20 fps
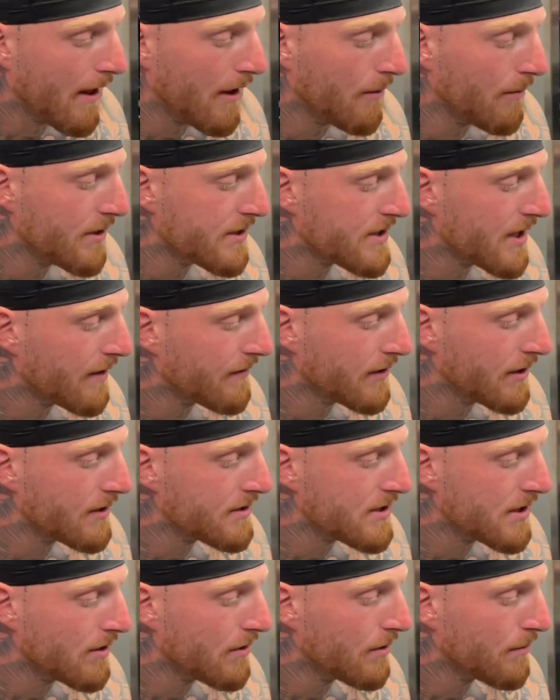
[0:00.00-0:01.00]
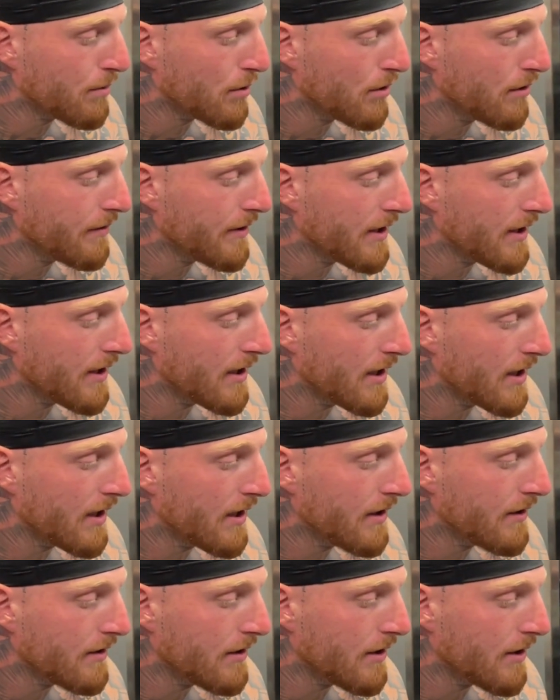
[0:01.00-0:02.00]
We just have to continue improving and,
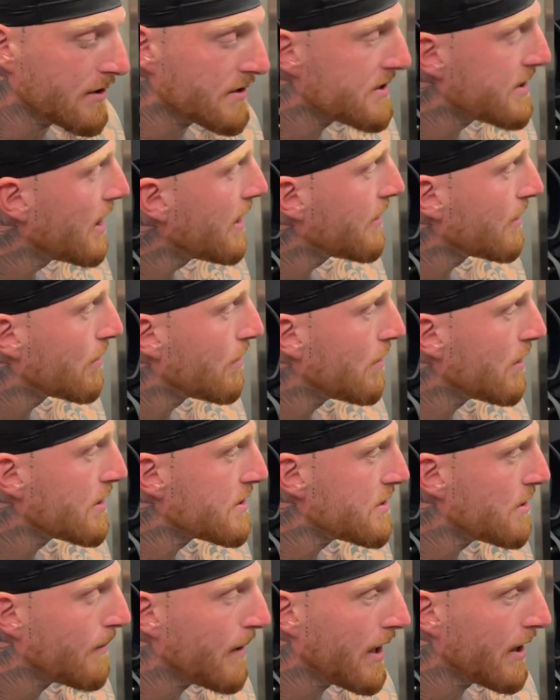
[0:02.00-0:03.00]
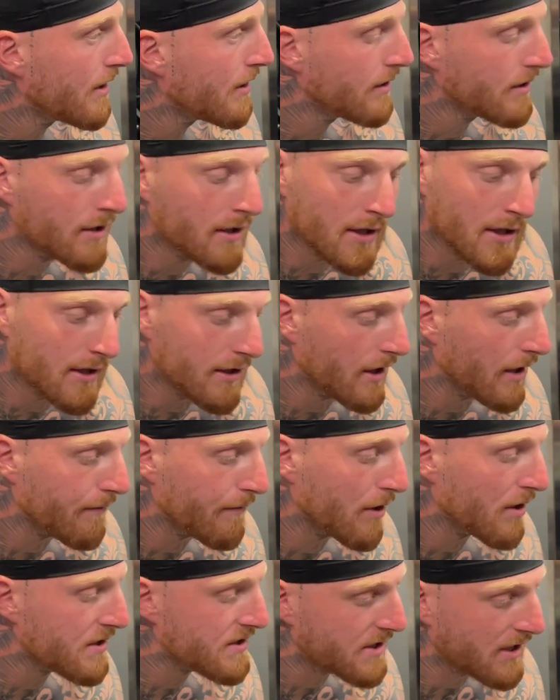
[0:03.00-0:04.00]
you know, stay the course no matter the
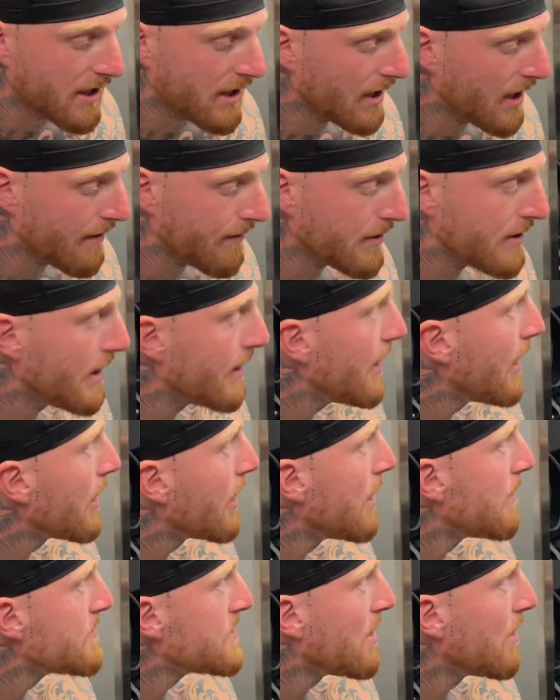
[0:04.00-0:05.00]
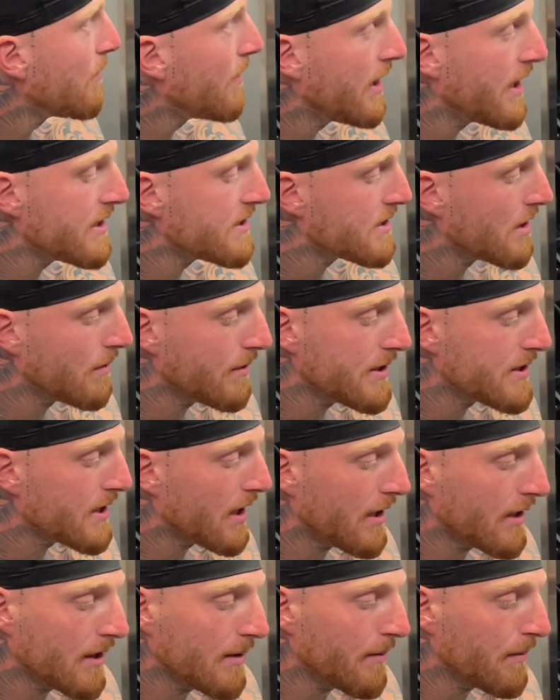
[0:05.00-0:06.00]
adversity and everything that comes our way. So we just
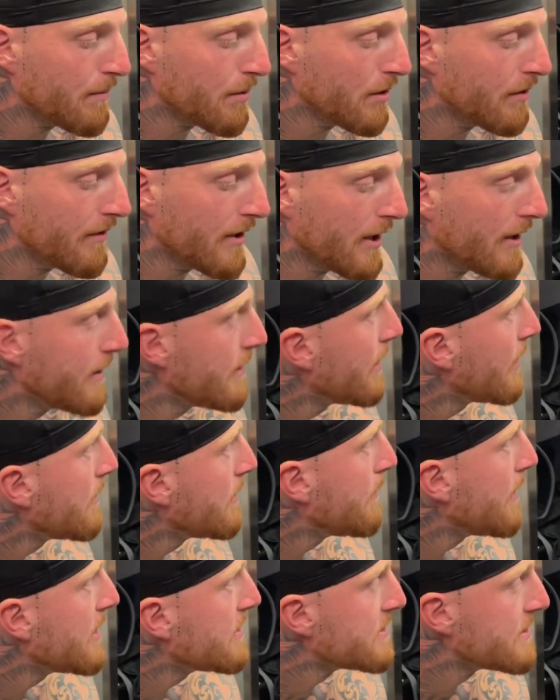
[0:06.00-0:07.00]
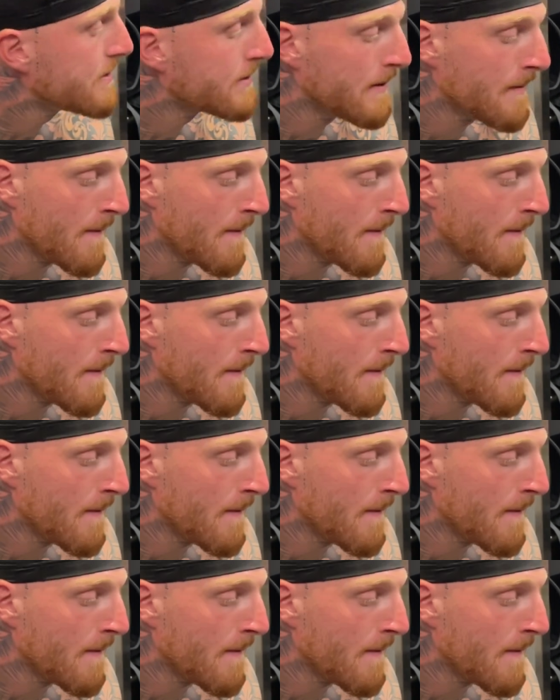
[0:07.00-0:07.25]
got to keep improving on a daily basis.